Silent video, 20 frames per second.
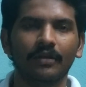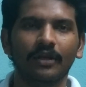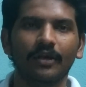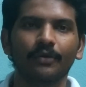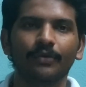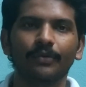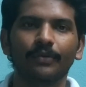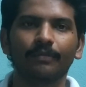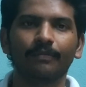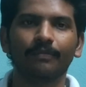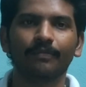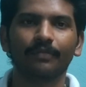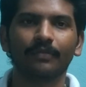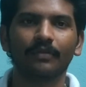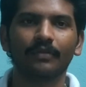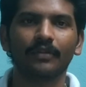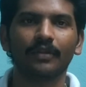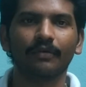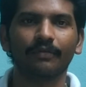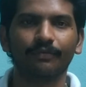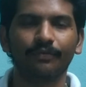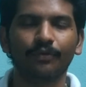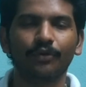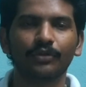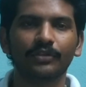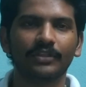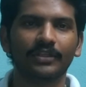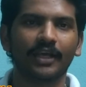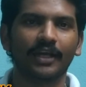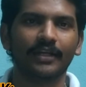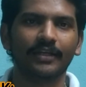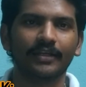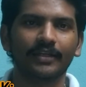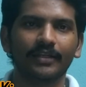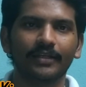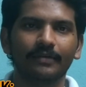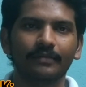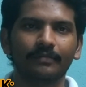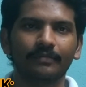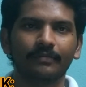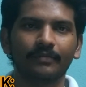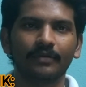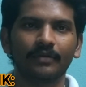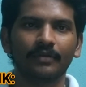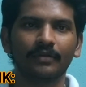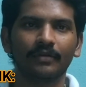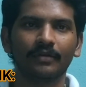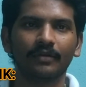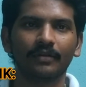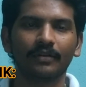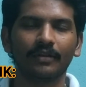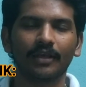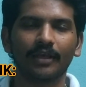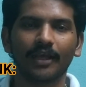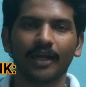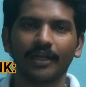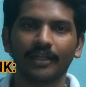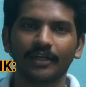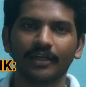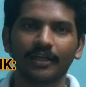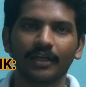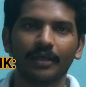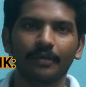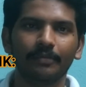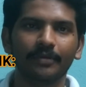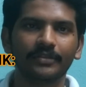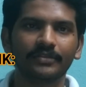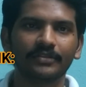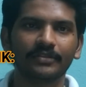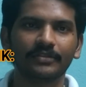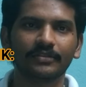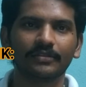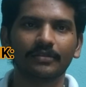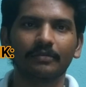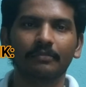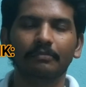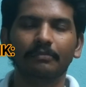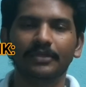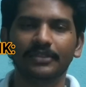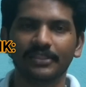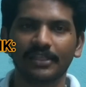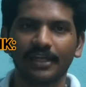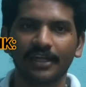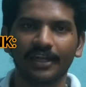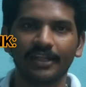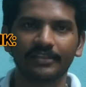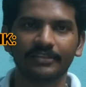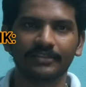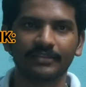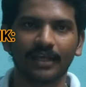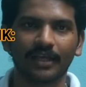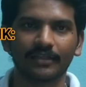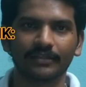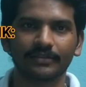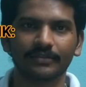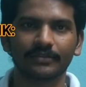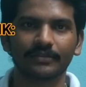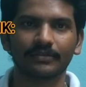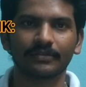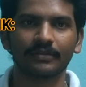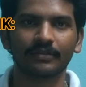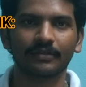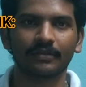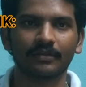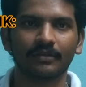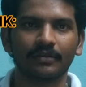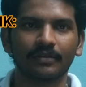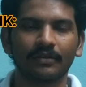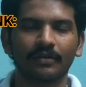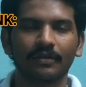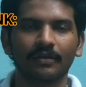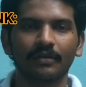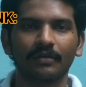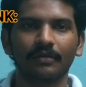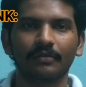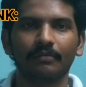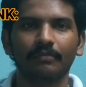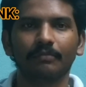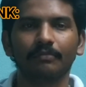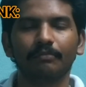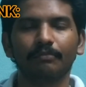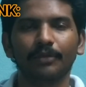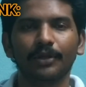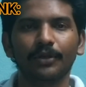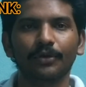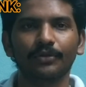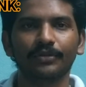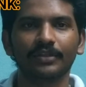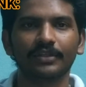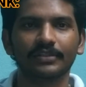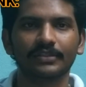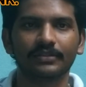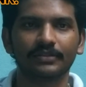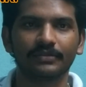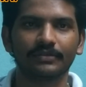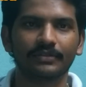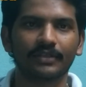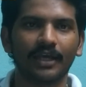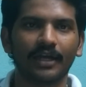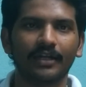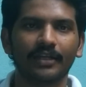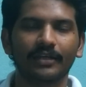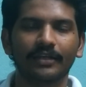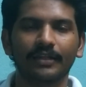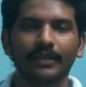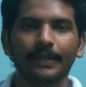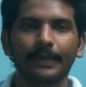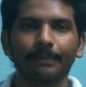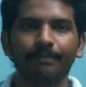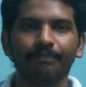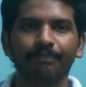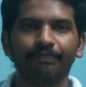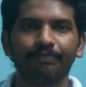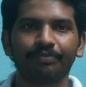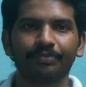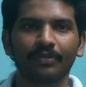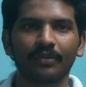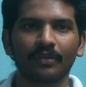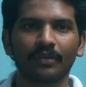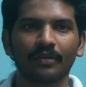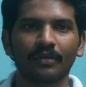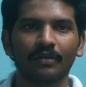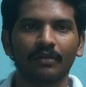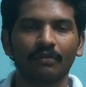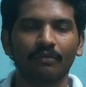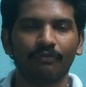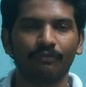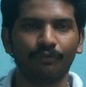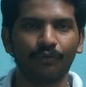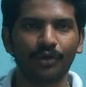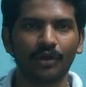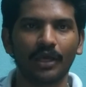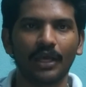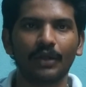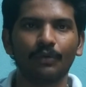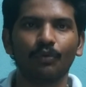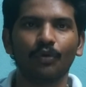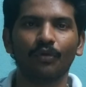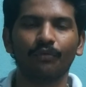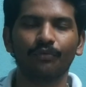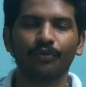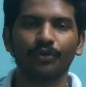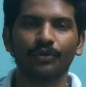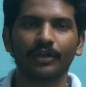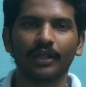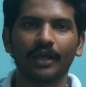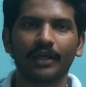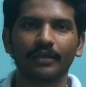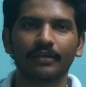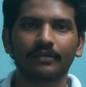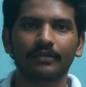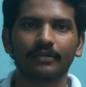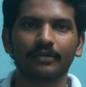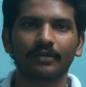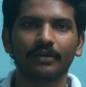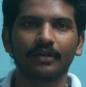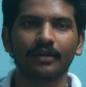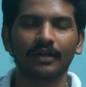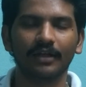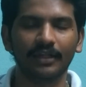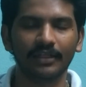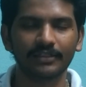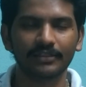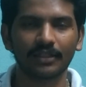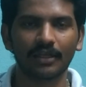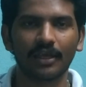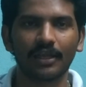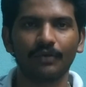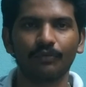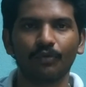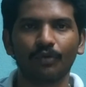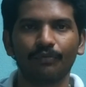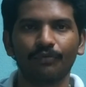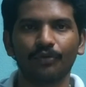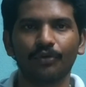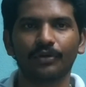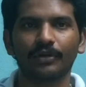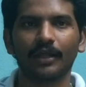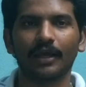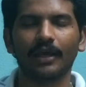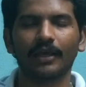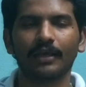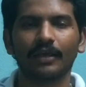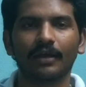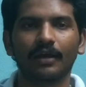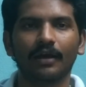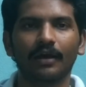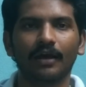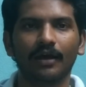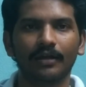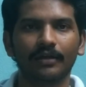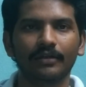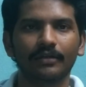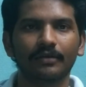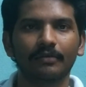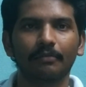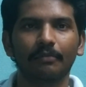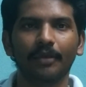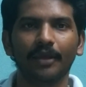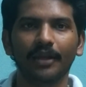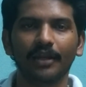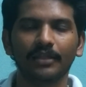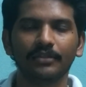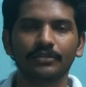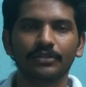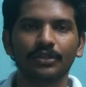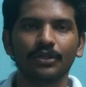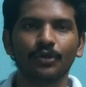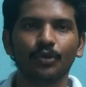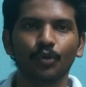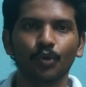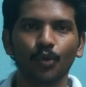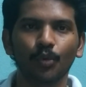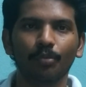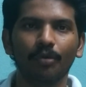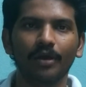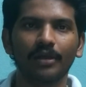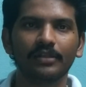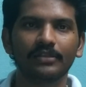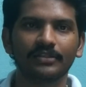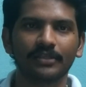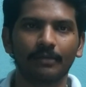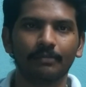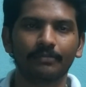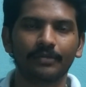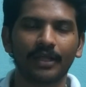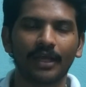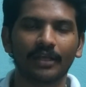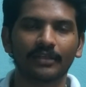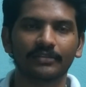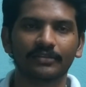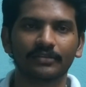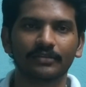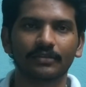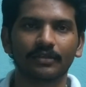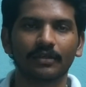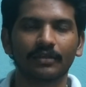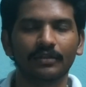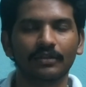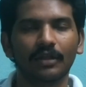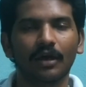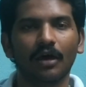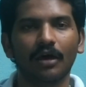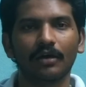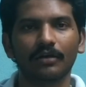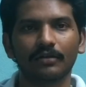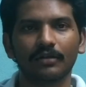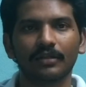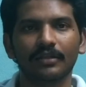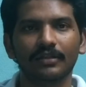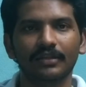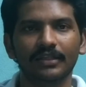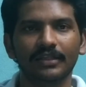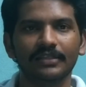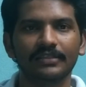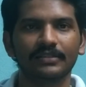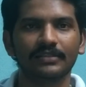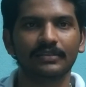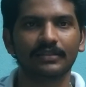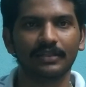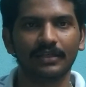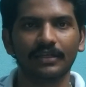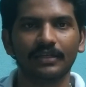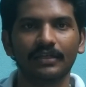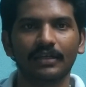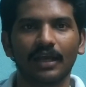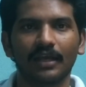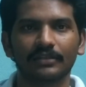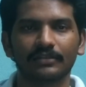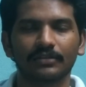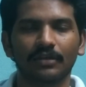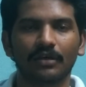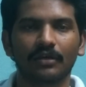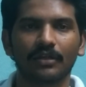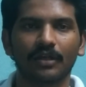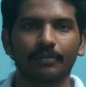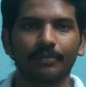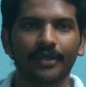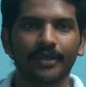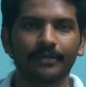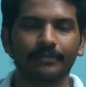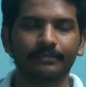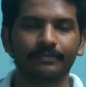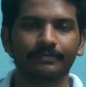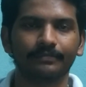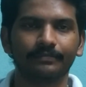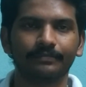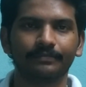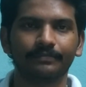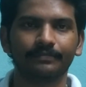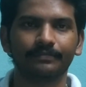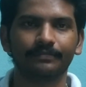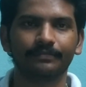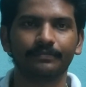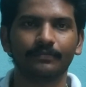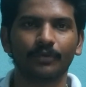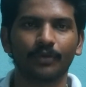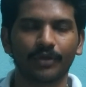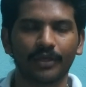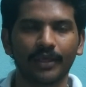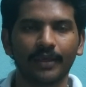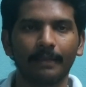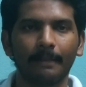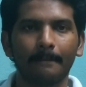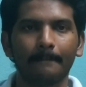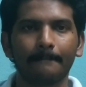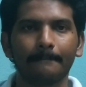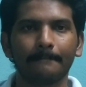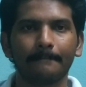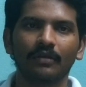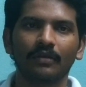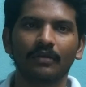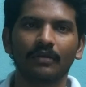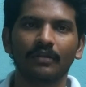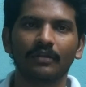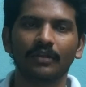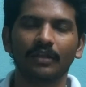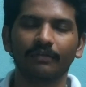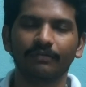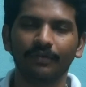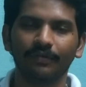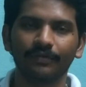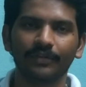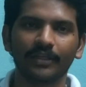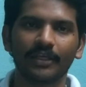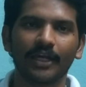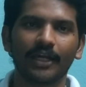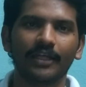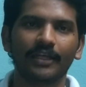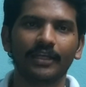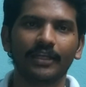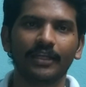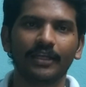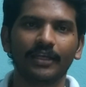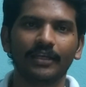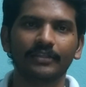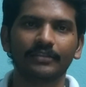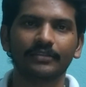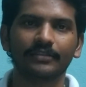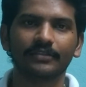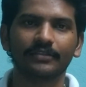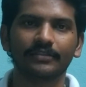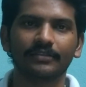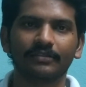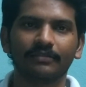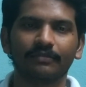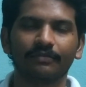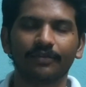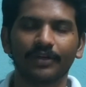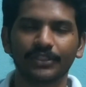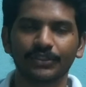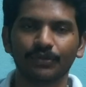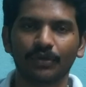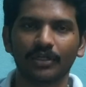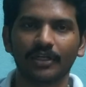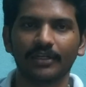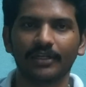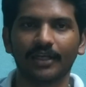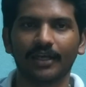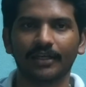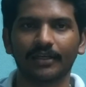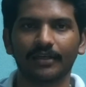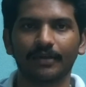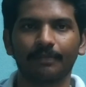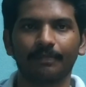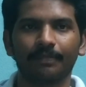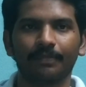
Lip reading: Now, the 4th category. The category name is miscellaneous tanks. Below this category, fuel oil overflow tank, diesel oil overflow tank, and main engine lube oil sump tanks are these 3 tanks are coming. Okay. The 5th category is freshwater tank.